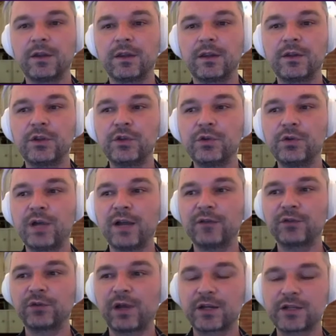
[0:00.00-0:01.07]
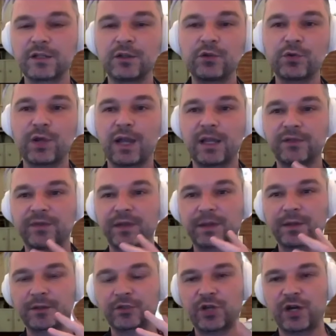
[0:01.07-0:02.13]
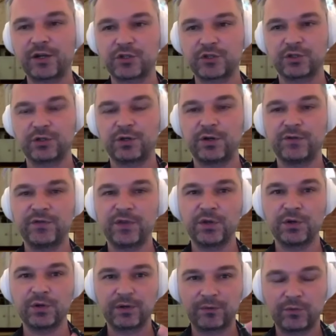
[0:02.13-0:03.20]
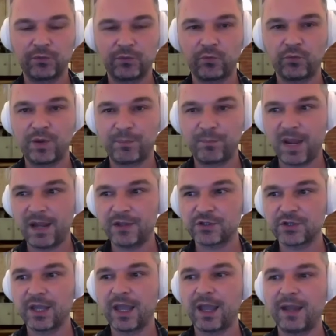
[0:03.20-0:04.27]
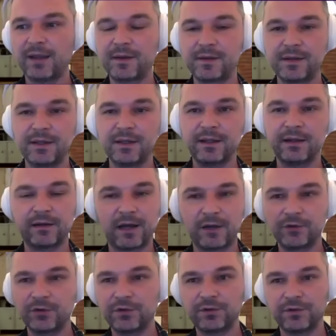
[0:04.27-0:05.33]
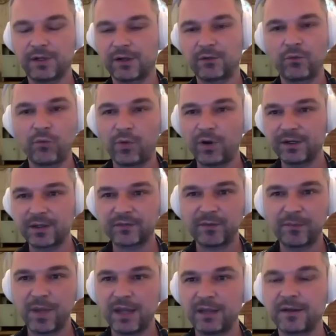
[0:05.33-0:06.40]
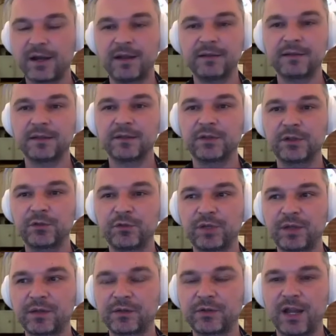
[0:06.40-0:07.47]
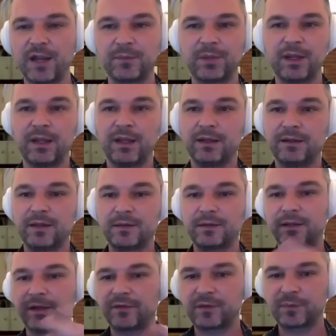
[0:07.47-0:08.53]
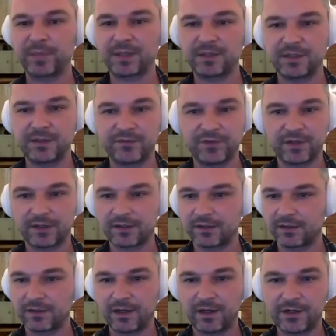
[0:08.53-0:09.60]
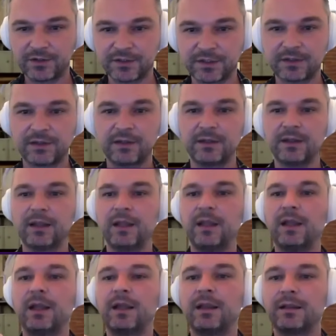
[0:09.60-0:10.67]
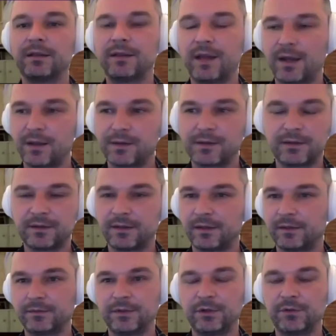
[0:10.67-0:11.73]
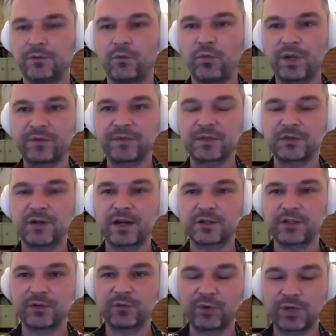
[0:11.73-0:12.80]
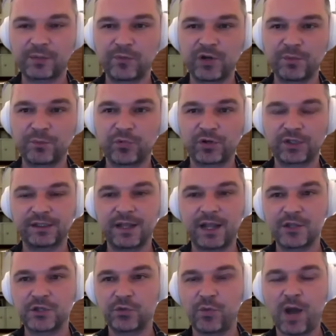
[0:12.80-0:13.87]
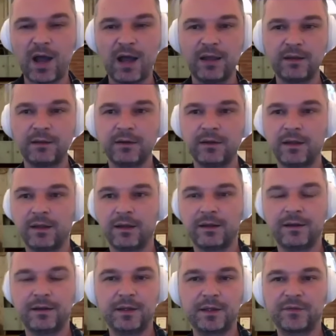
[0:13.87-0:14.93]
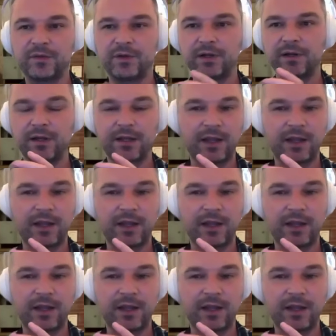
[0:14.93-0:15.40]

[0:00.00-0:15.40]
You have to actually look at the structure of your web page and see how do you, like, where is the main content that you want to scrape? Does it have specific article? Does it, what's the structure? What's more important, H1? Is there like